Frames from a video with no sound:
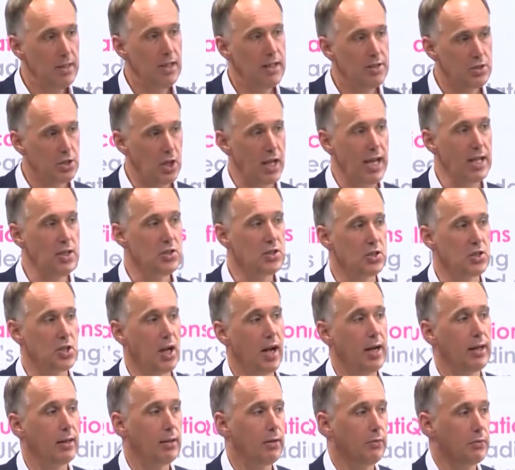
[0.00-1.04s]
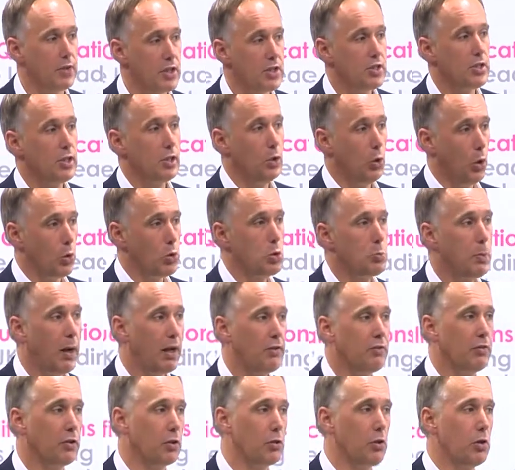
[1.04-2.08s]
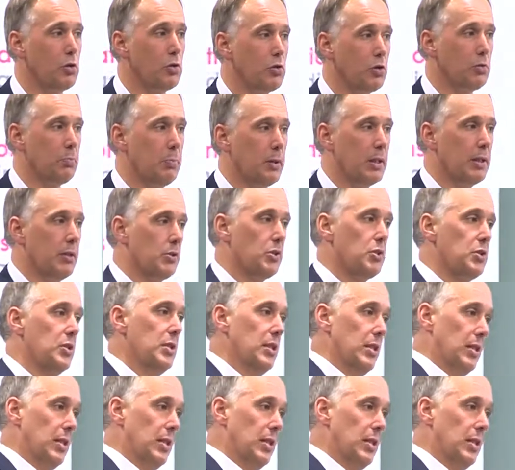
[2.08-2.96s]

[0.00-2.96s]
So hence the title of this, Launchpad for Growth, because